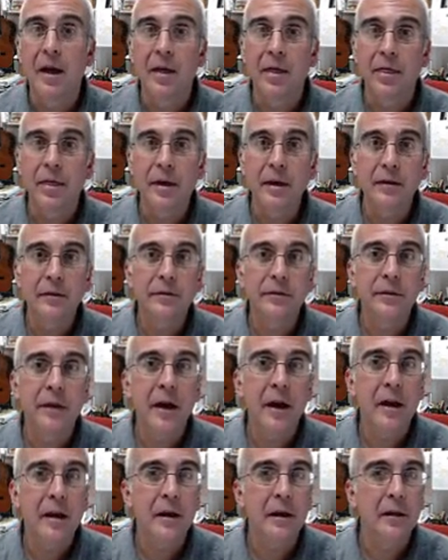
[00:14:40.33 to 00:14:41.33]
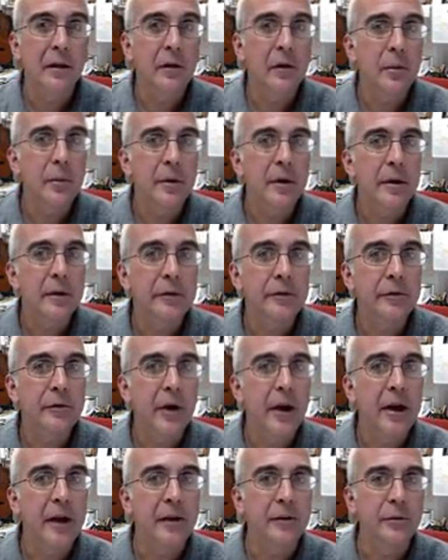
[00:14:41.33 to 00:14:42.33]
things get a little bit
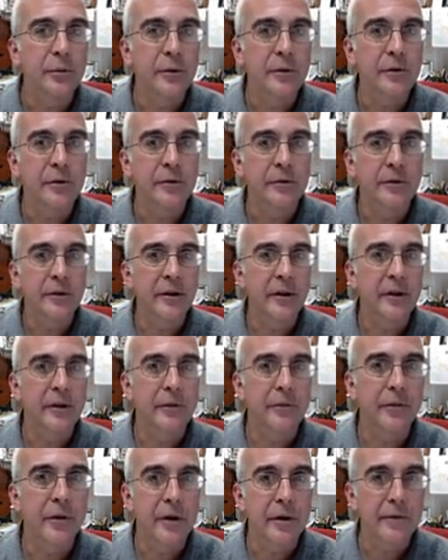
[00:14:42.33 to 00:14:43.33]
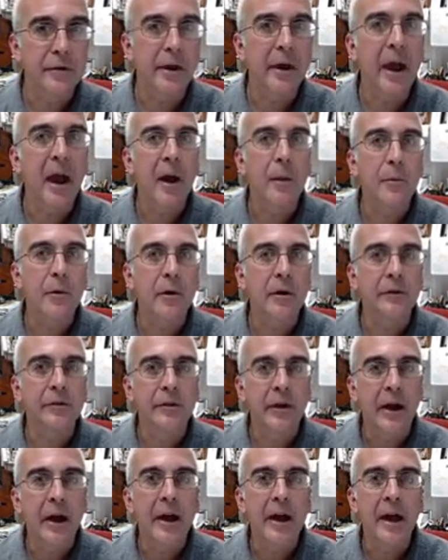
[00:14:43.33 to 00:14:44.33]
strange when you're sitting in front of a camera as
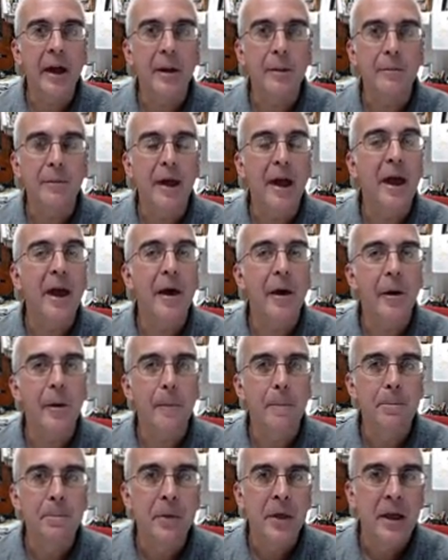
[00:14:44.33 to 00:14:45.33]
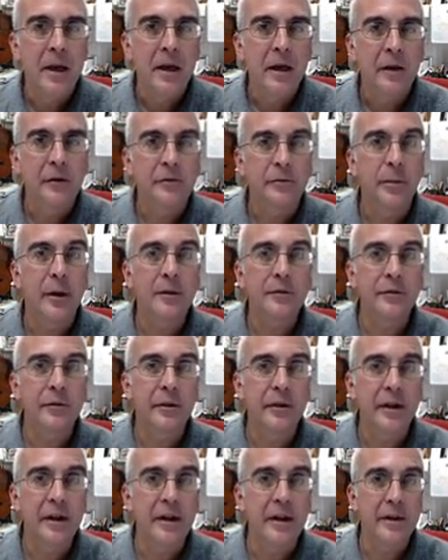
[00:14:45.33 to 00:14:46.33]
I am now,
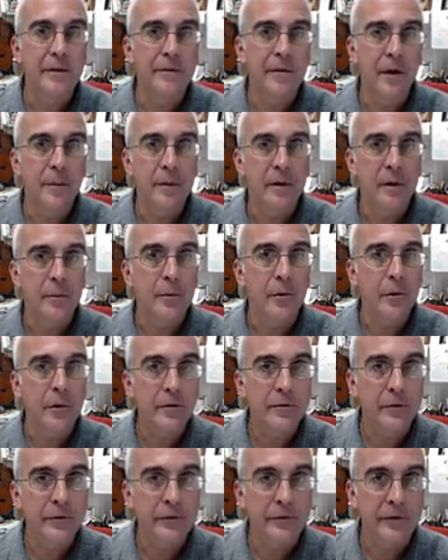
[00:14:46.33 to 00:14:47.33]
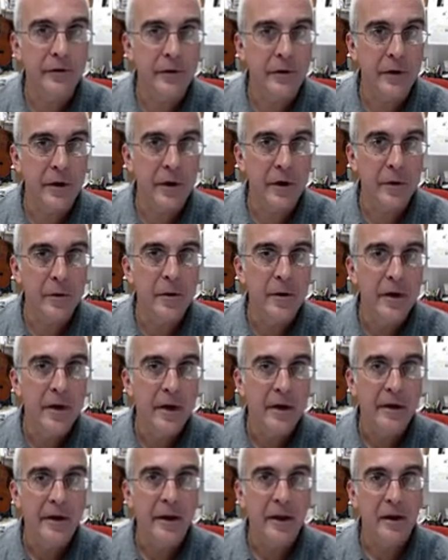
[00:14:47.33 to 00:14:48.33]
especially if I'm in a portrait studio
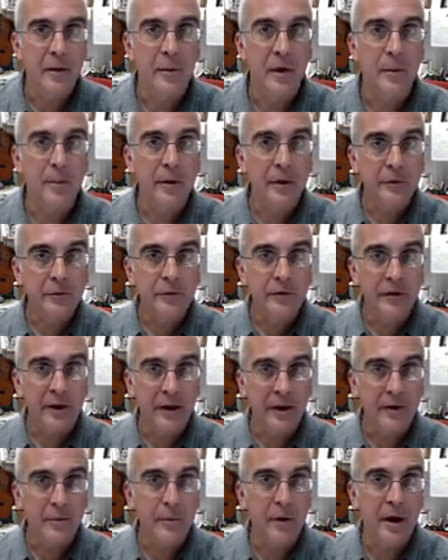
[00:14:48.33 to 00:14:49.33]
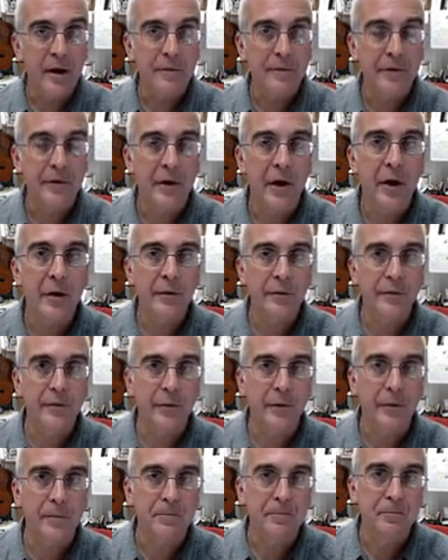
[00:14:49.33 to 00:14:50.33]
getting my picture taken by a
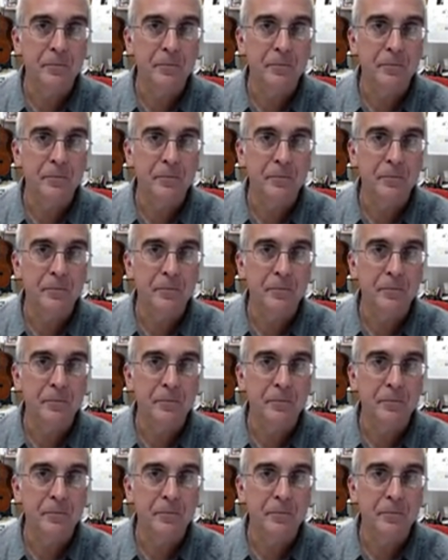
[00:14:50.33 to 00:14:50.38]
photographer.